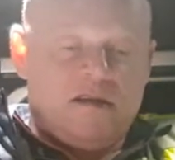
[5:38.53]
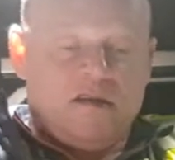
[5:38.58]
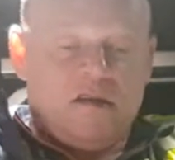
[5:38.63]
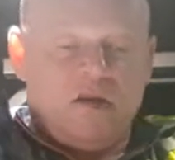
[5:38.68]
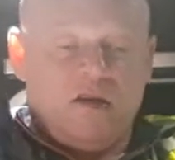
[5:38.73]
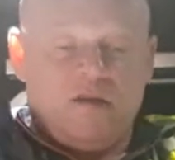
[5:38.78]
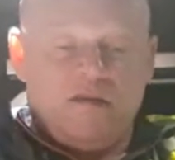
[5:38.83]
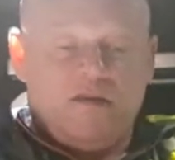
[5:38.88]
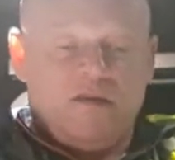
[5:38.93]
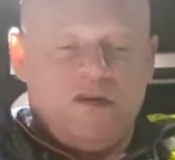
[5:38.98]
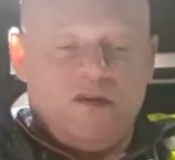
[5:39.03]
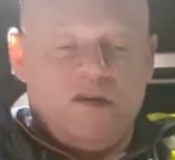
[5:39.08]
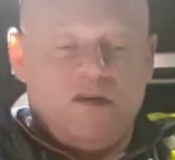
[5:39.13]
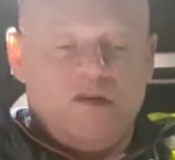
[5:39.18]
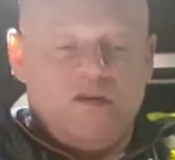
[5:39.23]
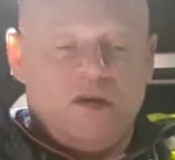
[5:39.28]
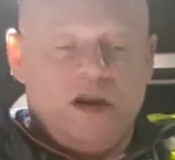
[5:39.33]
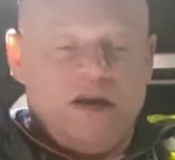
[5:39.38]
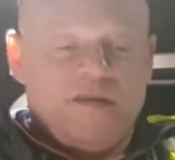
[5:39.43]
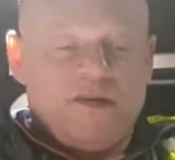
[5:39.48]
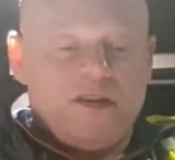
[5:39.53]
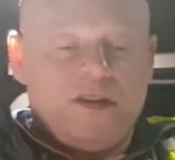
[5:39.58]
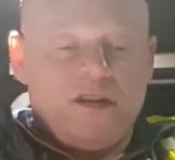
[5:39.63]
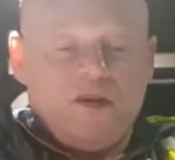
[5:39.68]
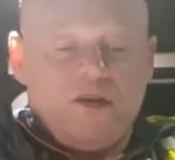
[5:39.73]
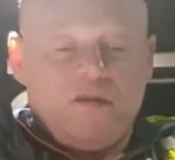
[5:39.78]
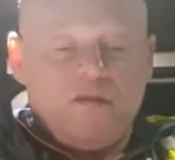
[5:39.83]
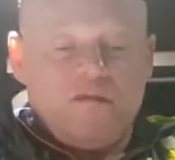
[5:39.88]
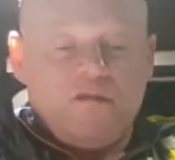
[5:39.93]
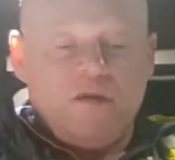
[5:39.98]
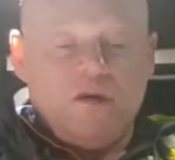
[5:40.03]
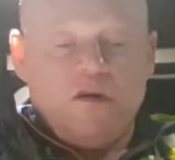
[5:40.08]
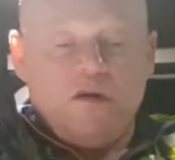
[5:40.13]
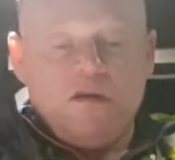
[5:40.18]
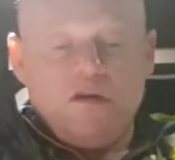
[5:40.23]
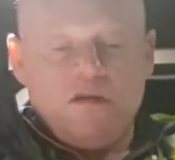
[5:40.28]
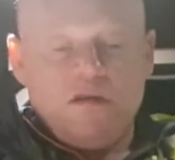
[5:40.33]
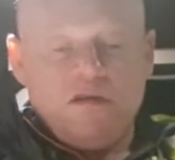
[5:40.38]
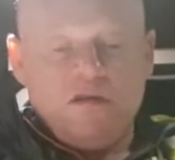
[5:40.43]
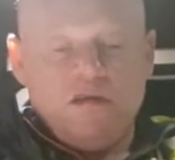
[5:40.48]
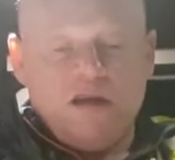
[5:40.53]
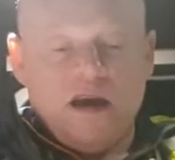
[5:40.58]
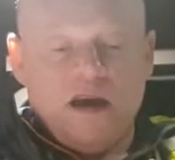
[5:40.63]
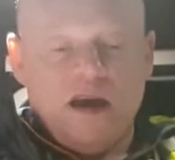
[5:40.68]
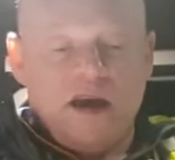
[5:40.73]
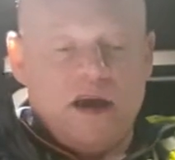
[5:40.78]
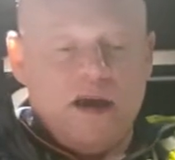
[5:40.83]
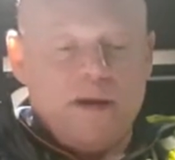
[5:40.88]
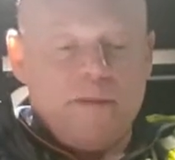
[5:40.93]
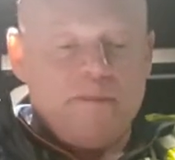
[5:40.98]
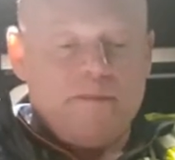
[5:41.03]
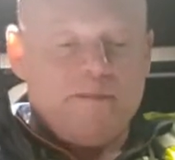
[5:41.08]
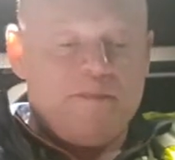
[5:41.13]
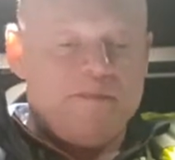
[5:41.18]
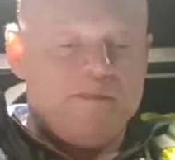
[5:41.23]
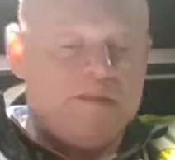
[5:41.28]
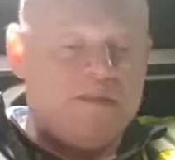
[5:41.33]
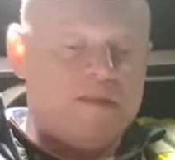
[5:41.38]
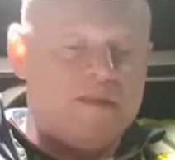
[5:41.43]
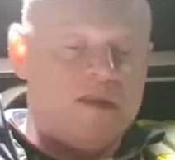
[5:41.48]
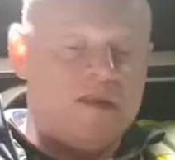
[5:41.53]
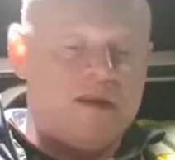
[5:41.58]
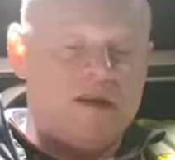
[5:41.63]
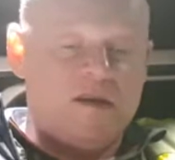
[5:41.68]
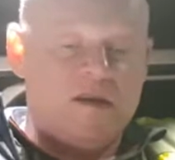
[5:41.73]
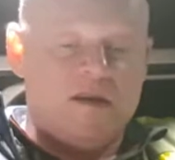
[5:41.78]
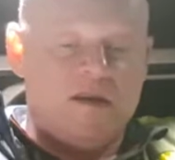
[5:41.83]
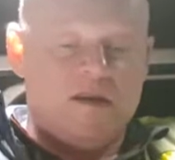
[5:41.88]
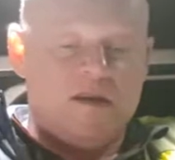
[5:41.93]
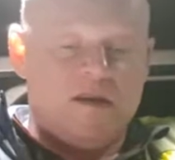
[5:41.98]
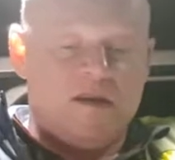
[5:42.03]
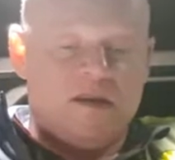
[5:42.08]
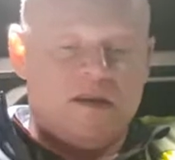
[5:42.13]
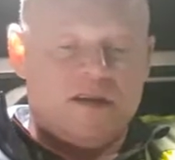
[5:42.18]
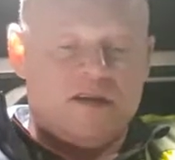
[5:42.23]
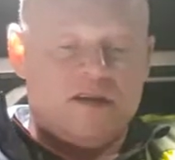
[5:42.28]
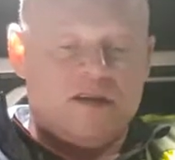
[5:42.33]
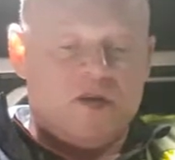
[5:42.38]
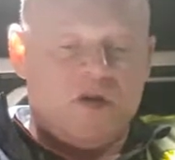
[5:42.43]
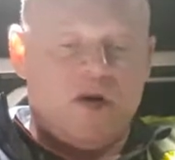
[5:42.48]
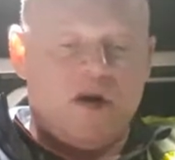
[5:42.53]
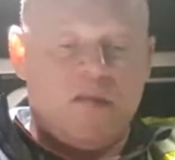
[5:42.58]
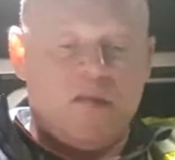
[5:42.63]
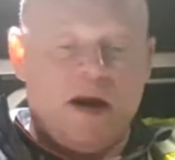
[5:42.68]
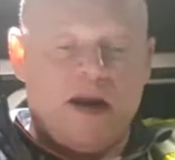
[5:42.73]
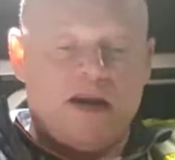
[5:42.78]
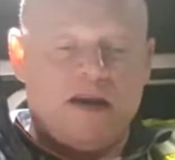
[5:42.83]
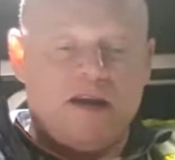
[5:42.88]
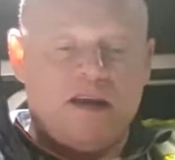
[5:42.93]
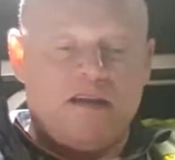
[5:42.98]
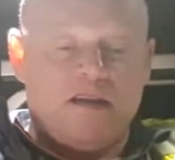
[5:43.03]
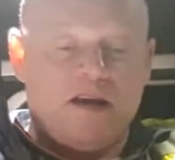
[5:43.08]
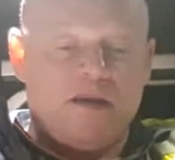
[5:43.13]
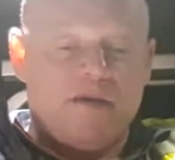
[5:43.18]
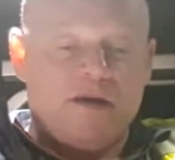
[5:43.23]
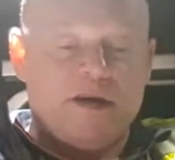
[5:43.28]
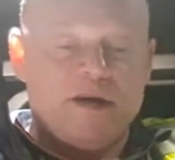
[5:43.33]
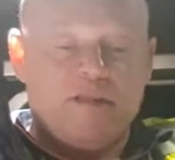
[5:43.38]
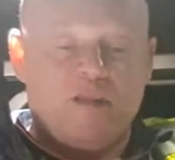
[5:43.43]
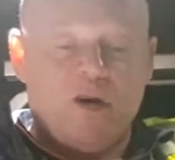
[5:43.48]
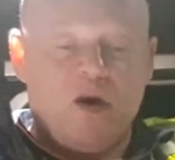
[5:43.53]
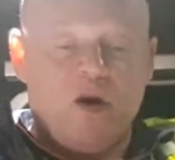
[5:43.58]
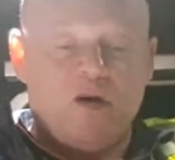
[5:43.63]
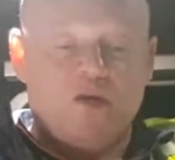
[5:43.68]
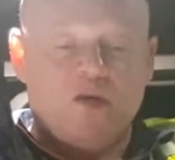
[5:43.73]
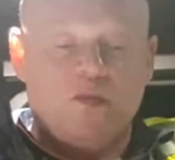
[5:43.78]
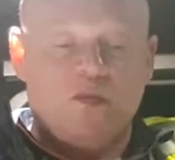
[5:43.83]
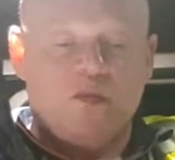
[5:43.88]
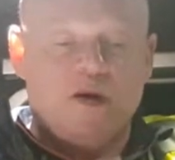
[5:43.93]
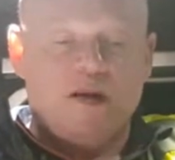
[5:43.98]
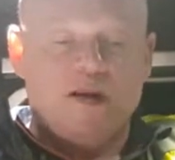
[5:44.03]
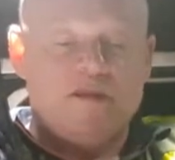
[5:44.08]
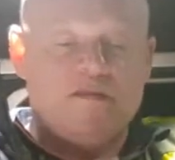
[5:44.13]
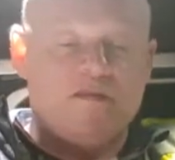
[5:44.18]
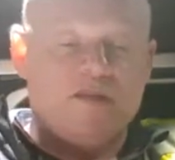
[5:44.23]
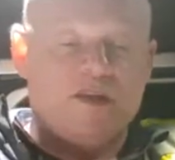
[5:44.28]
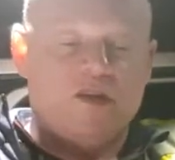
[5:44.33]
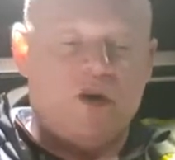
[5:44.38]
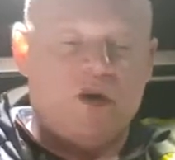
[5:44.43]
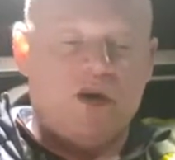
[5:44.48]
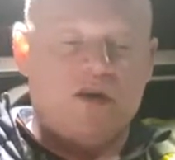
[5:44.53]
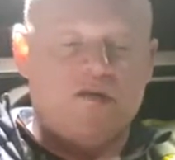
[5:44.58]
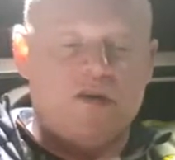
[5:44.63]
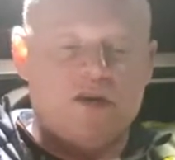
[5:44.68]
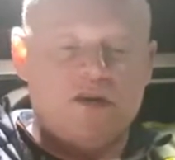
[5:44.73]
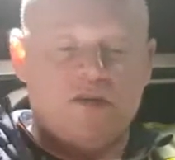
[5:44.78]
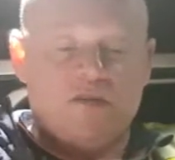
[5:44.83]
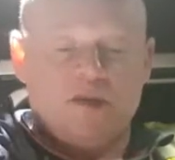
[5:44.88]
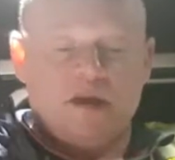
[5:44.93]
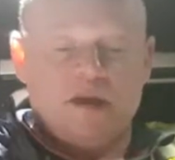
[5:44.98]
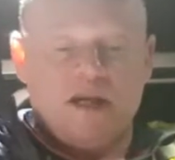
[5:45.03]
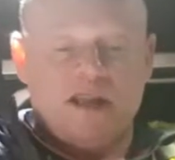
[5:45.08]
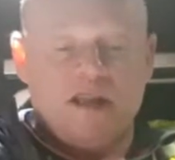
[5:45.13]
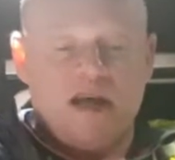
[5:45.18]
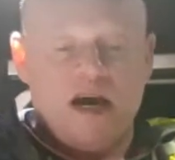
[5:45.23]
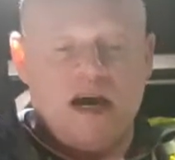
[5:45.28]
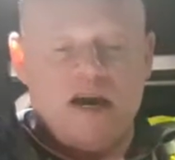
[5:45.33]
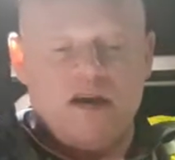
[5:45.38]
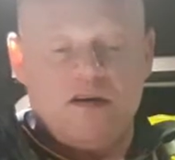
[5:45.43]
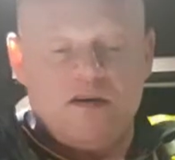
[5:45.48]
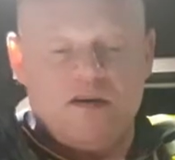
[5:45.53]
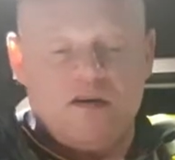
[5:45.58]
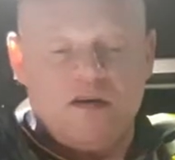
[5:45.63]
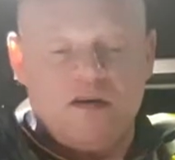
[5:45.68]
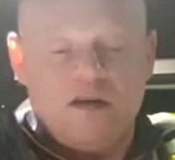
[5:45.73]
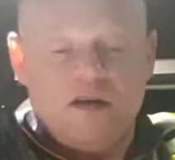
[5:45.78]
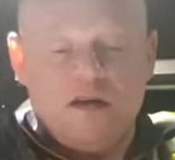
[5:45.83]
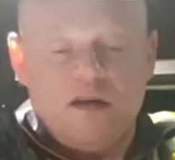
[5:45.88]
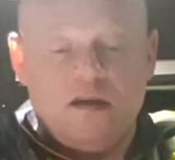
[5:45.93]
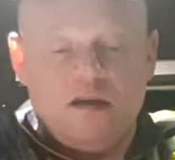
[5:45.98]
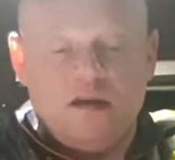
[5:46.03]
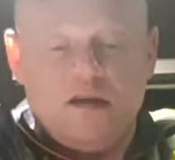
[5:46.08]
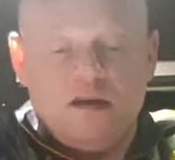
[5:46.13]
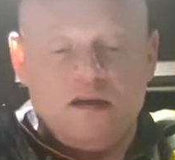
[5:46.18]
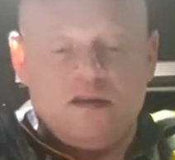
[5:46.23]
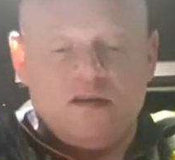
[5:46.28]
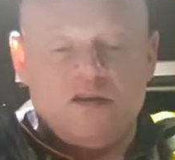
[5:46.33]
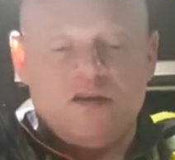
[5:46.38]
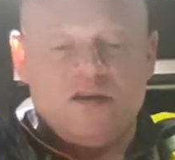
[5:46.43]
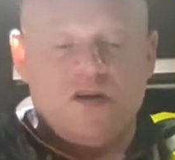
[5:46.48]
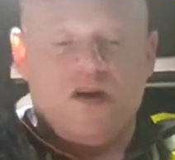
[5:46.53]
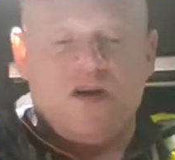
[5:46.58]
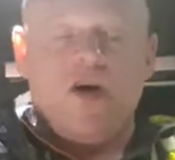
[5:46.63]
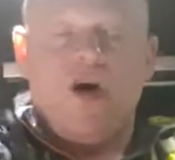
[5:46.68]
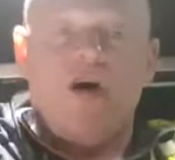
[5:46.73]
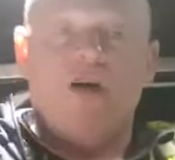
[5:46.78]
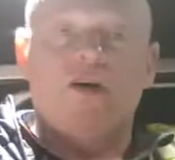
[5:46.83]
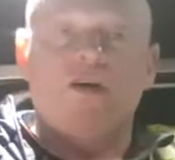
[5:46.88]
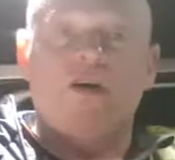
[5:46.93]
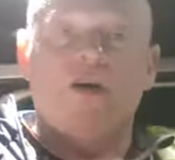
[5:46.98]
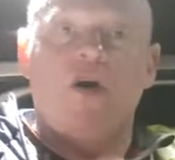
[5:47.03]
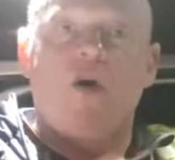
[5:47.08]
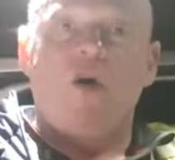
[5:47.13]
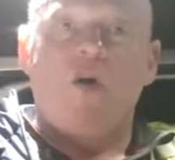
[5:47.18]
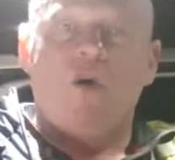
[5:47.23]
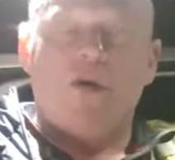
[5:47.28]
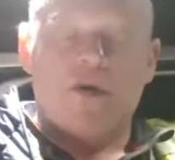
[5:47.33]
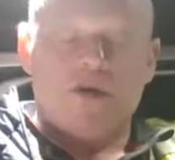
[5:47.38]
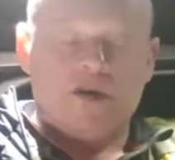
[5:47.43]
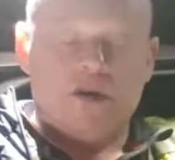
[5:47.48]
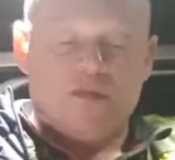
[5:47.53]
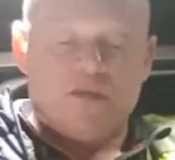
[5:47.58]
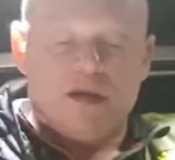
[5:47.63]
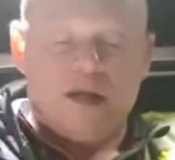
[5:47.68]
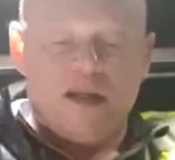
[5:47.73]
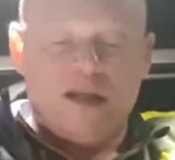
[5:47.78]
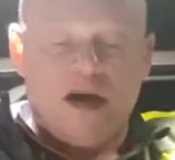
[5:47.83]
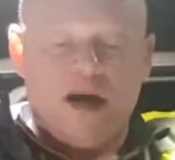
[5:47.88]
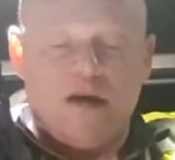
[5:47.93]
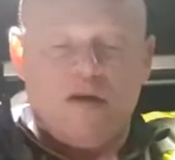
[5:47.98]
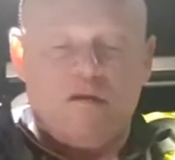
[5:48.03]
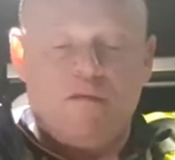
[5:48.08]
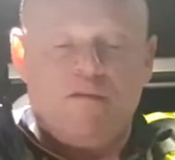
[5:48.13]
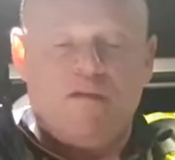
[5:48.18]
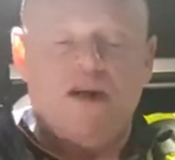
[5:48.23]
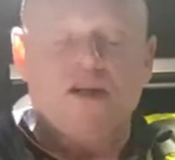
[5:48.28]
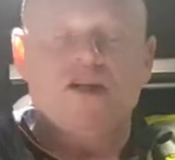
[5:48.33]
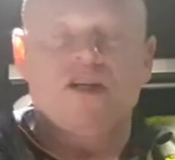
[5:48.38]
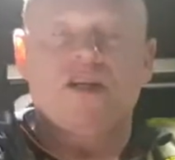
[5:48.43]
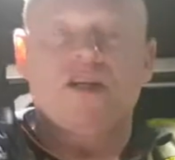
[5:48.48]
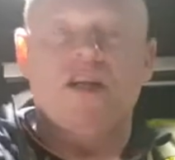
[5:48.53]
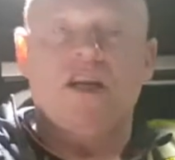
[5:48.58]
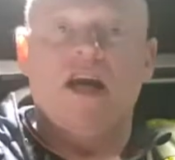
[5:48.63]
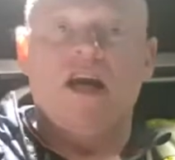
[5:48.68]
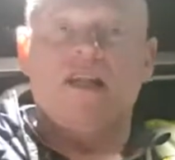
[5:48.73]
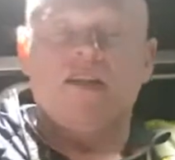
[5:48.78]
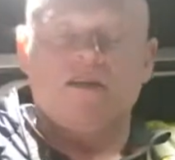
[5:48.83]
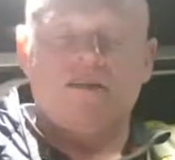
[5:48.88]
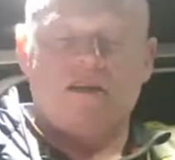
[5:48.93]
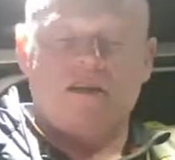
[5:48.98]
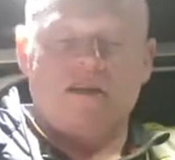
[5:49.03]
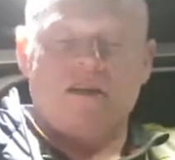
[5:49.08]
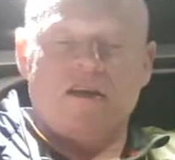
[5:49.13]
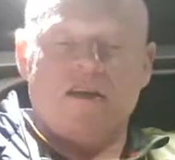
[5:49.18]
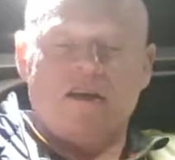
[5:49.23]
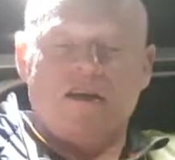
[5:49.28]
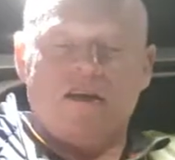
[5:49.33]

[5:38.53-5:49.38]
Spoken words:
looking for whatever they're looking for. They just automatically think when you're parked up that you're a dogger or something like that, or they start honking the horn or something like that, or flashing the lights, and